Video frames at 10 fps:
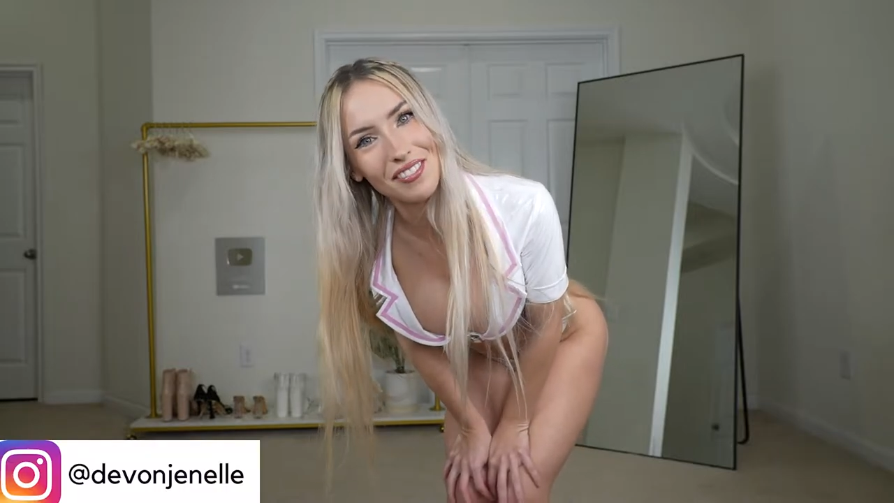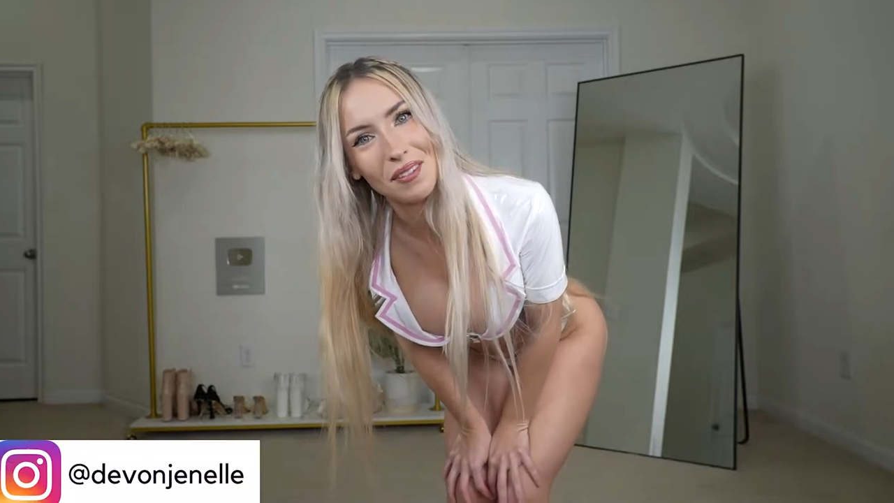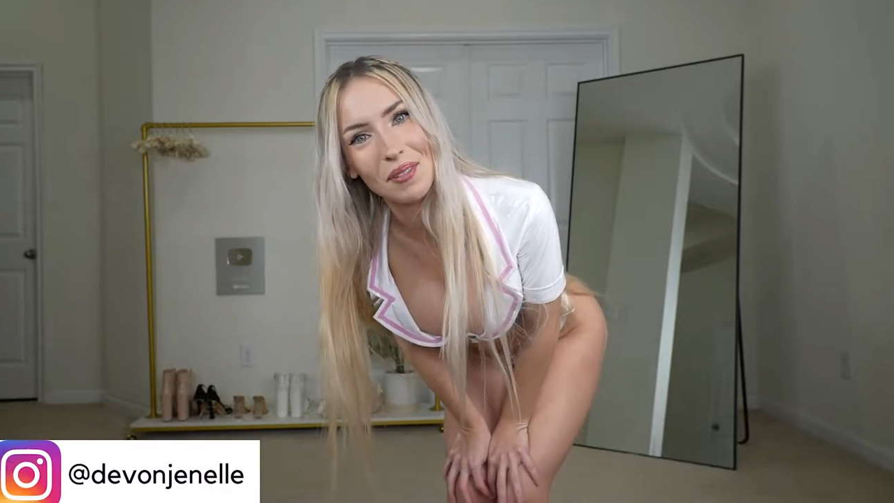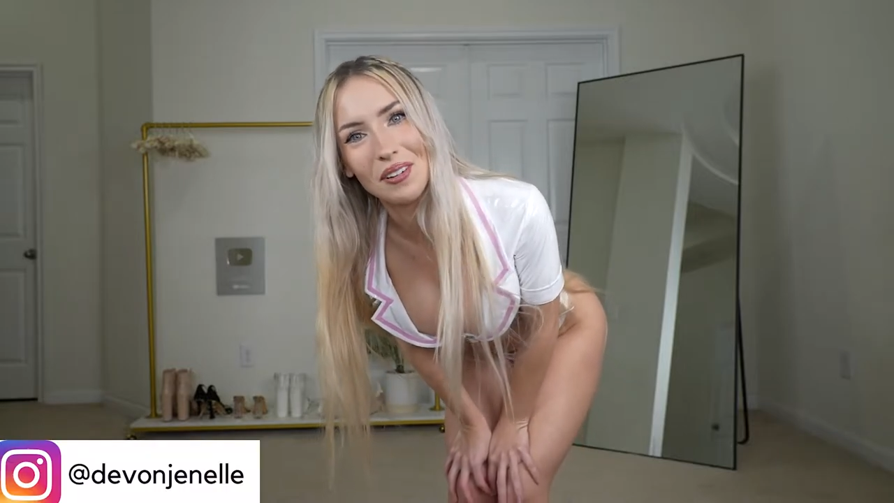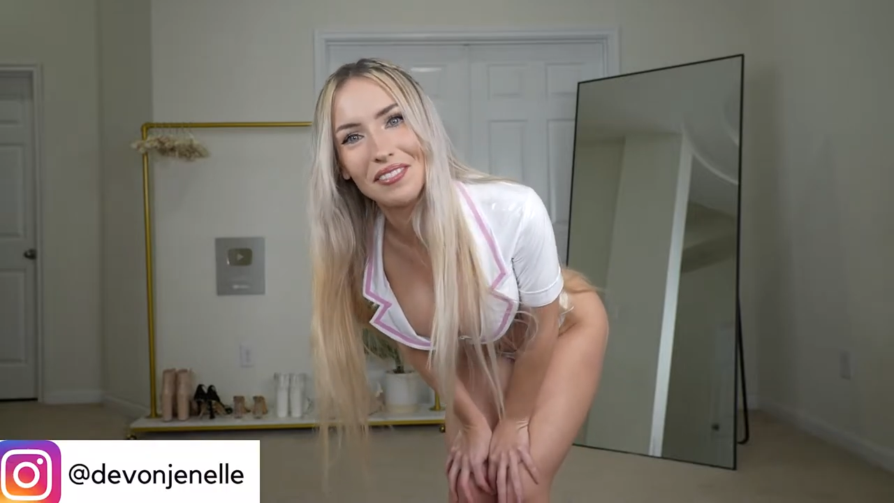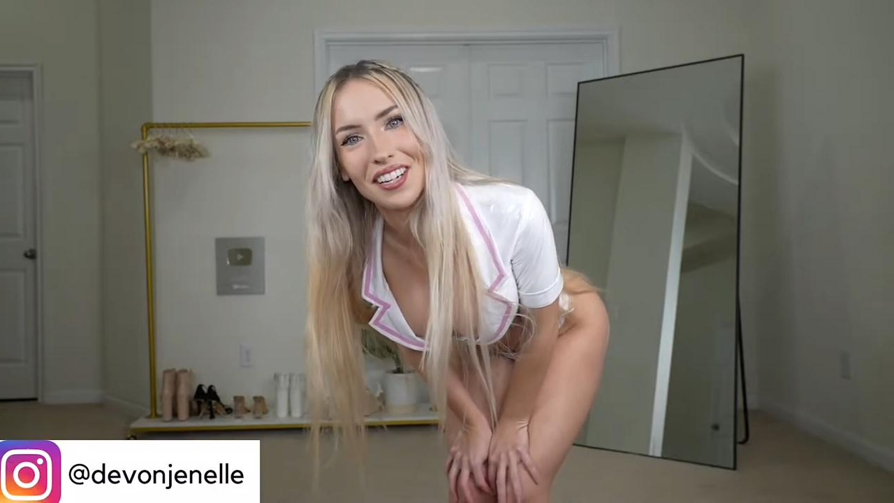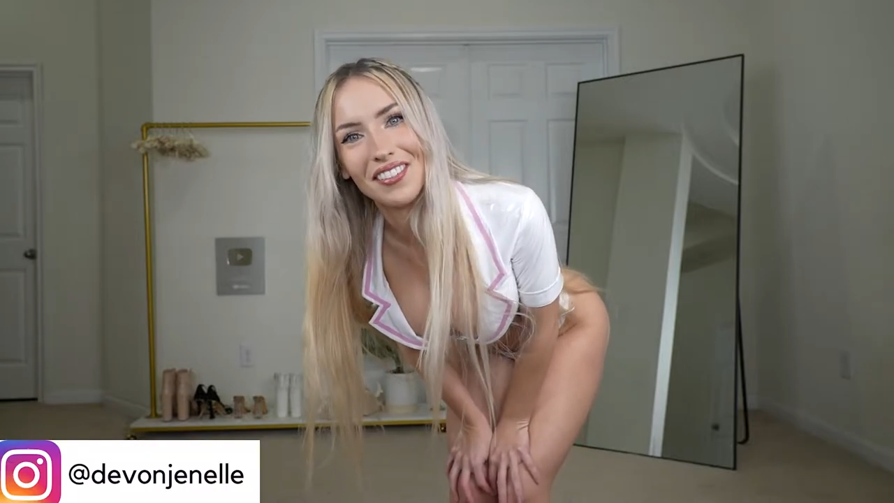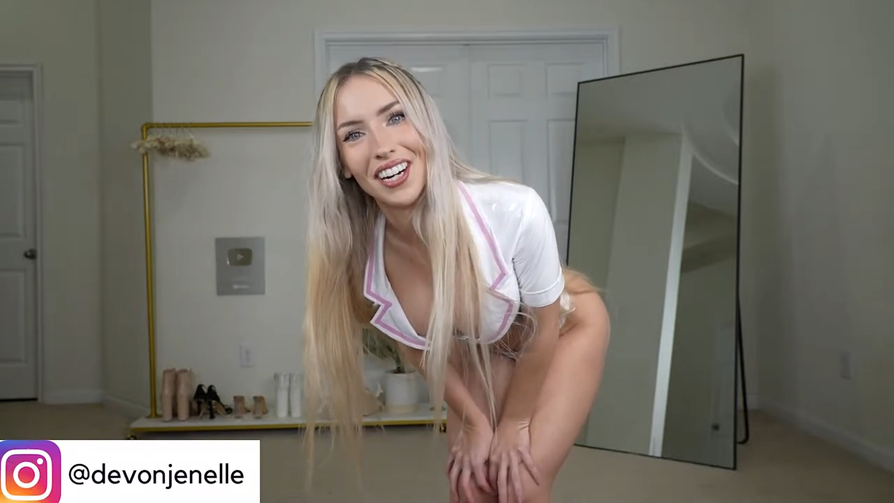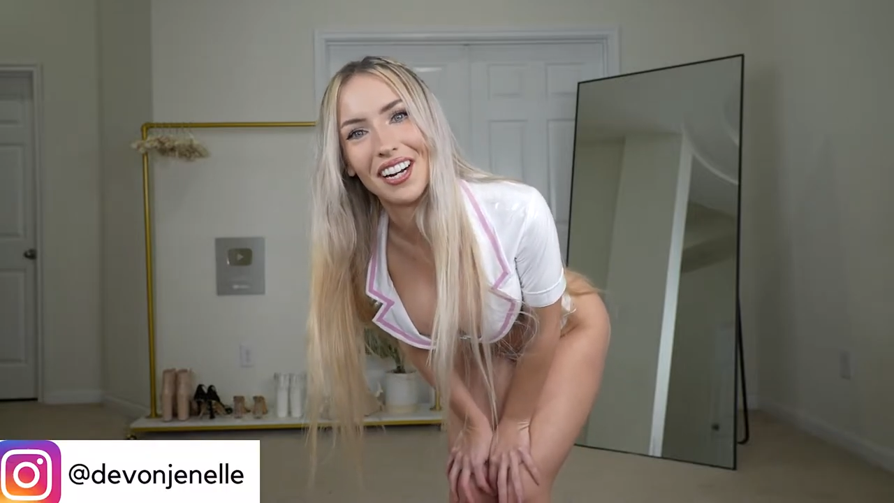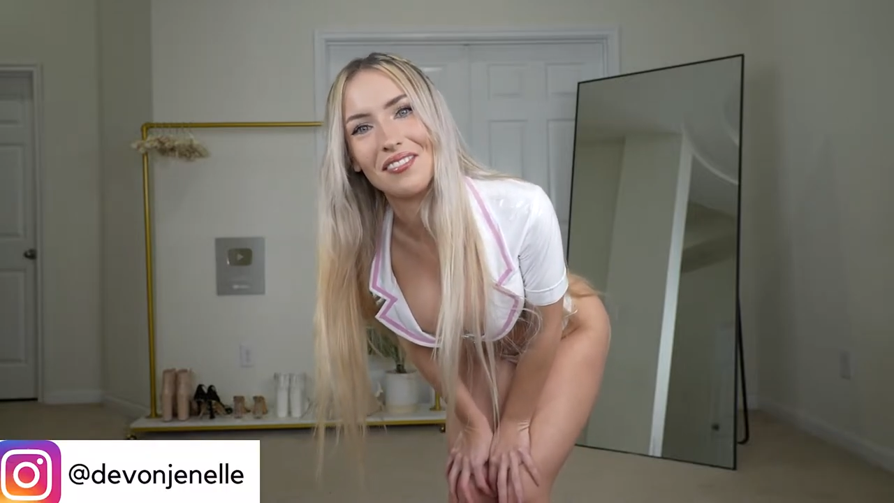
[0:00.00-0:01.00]
from Mel
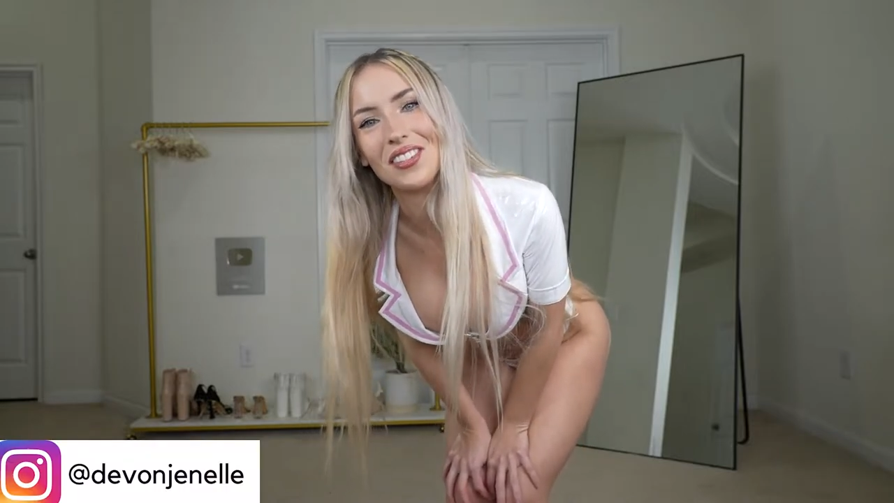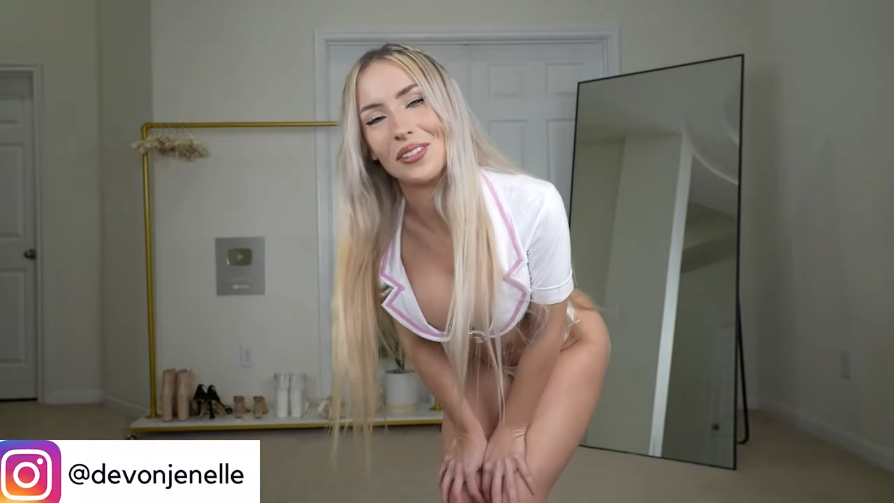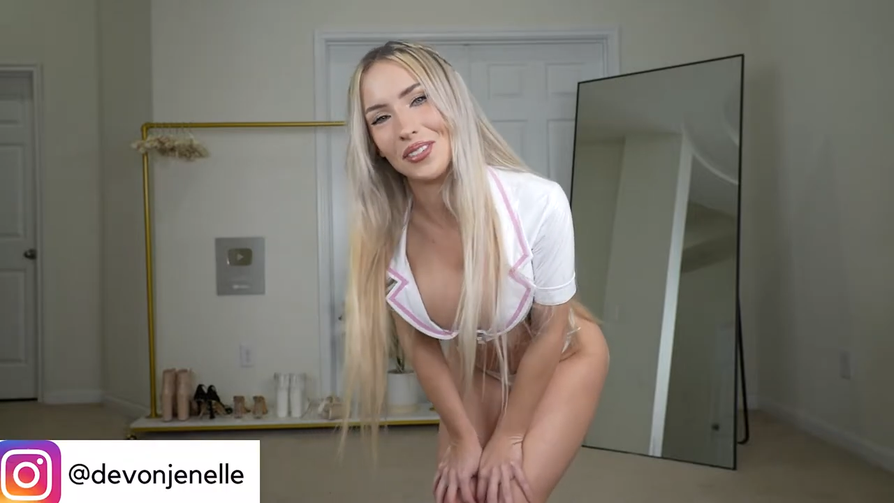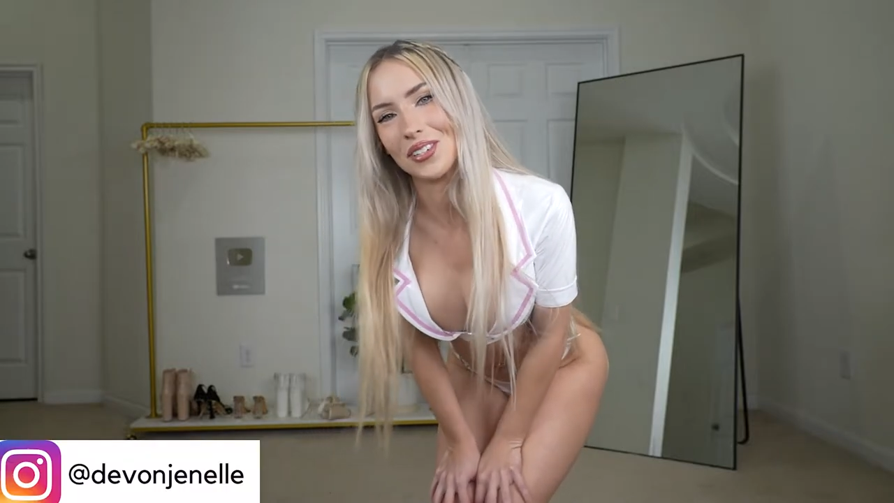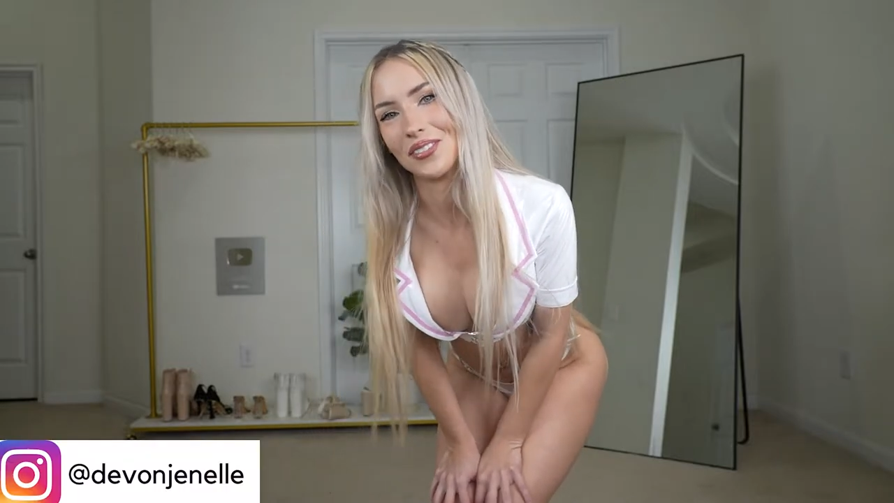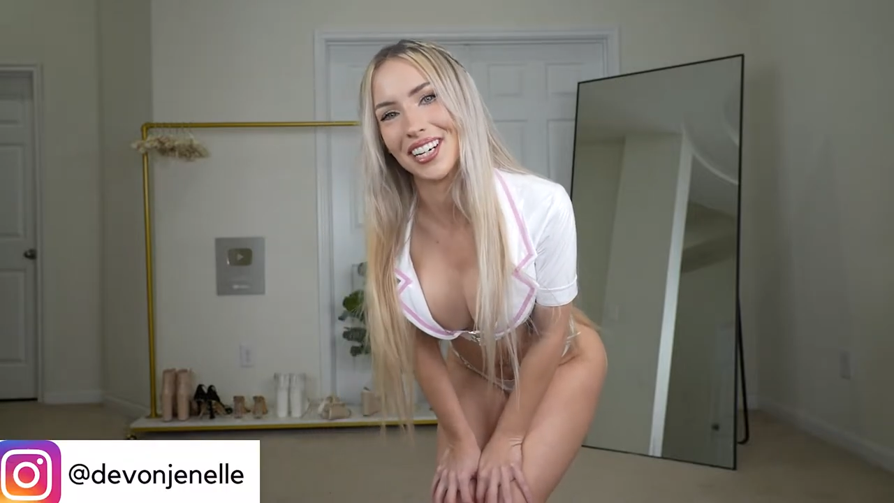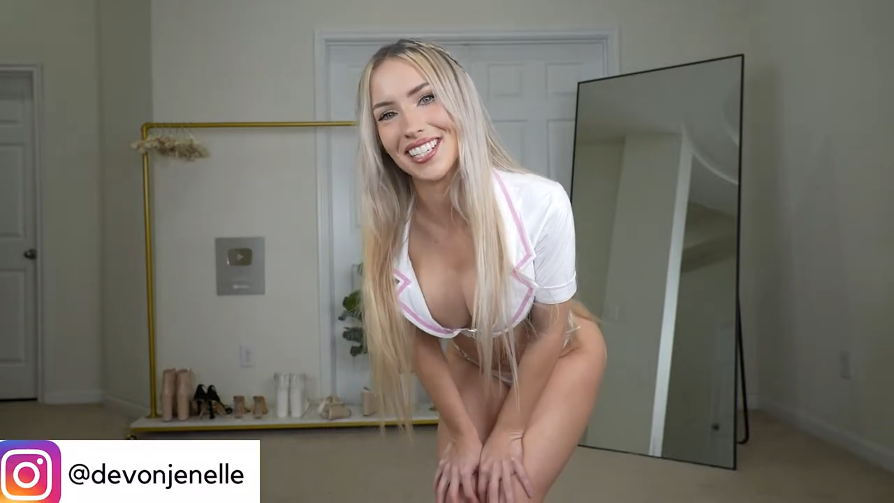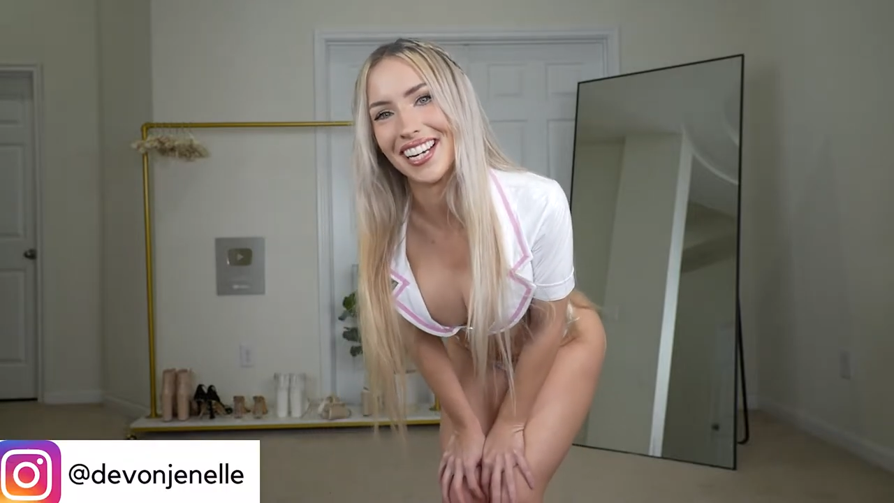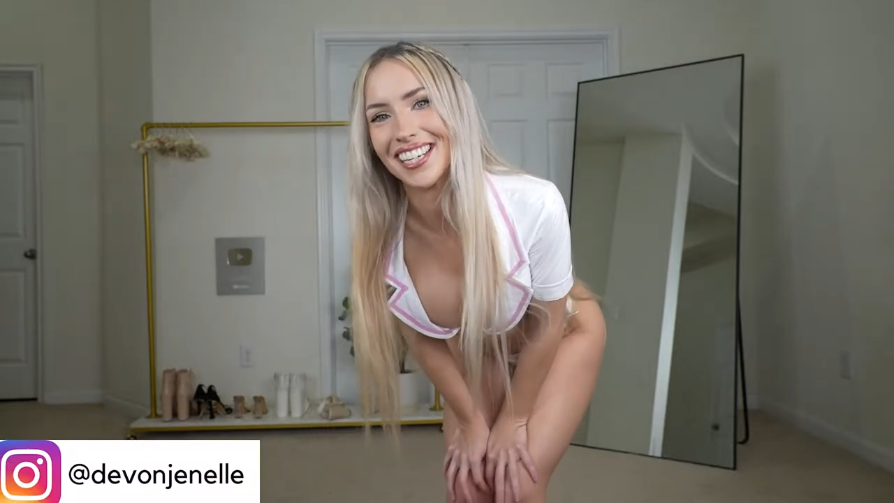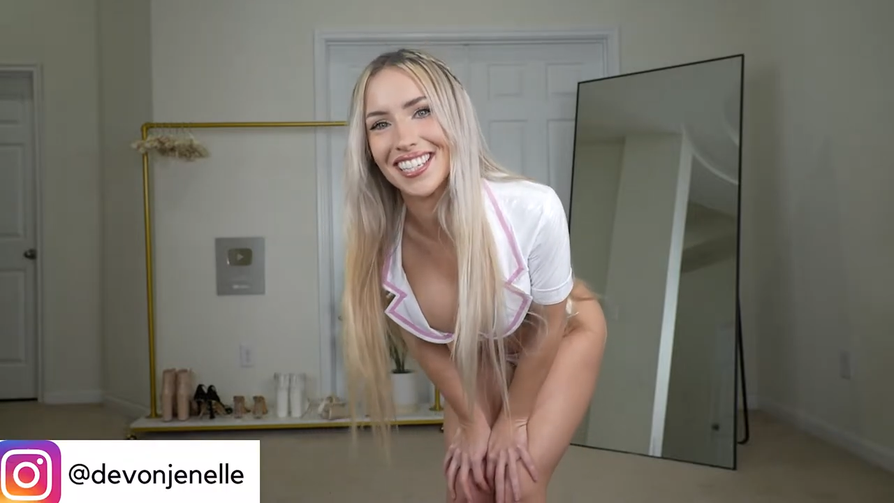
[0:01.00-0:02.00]
Flavor and I'm super super
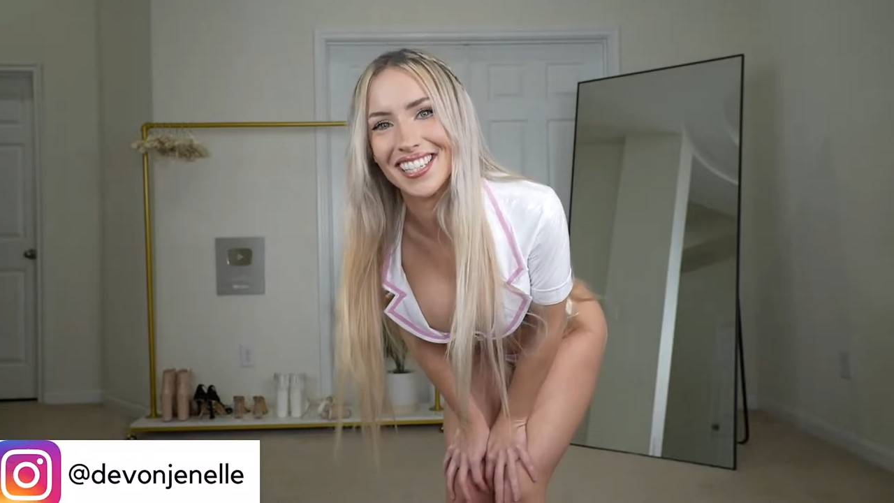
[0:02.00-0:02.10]
excited